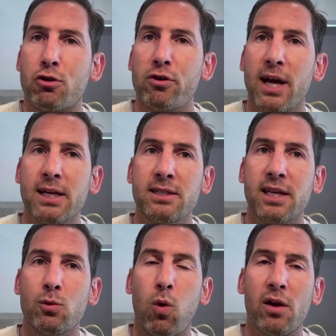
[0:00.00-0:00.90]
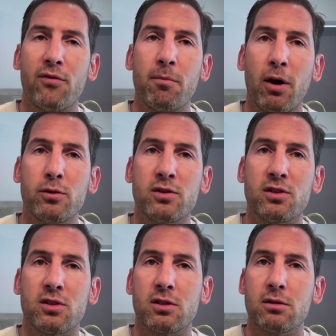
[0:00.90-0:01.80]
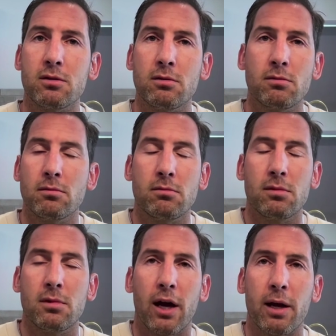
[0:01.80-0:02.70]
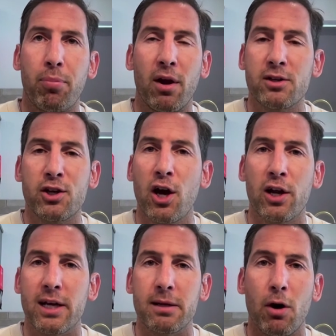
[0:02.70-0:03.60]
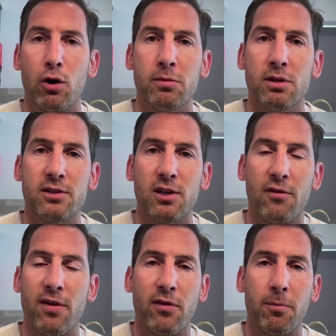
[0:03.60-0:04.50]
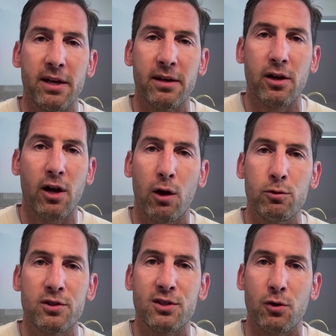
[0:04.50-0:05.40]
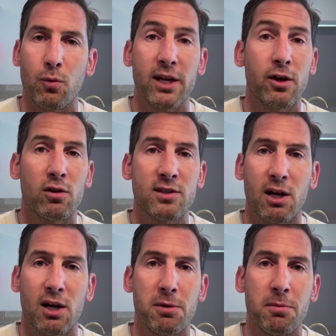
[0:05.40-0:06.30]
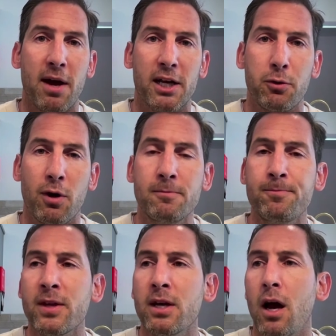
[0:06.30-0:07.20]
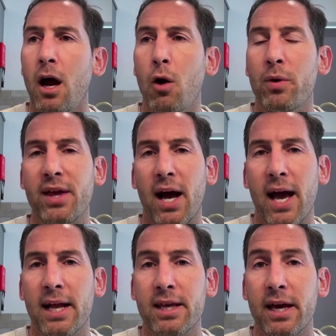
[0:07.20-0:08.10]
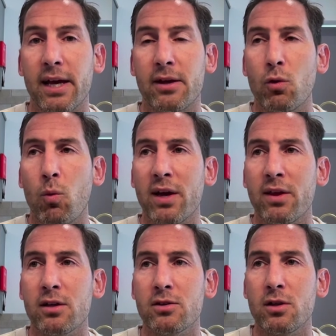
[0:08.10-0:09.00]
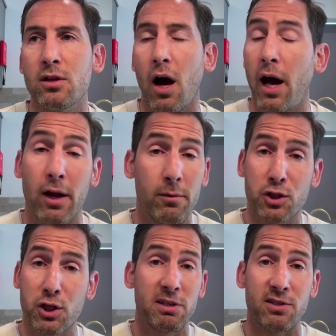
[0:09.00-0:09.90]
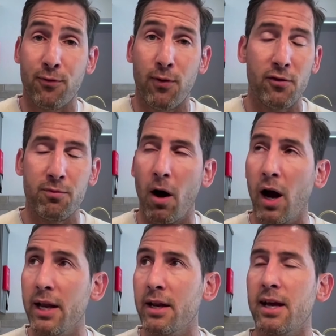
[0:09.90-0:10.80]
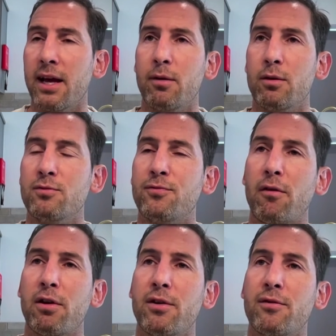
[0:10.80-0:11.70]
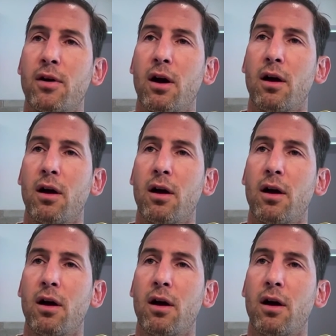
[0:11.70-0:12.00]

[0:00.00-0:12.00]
created one of the most blood-curdling moments I've ever been close to when he knocked out Jimmy Manua with that head kick. The way that, I know Jimmy's a friend of mine, and it very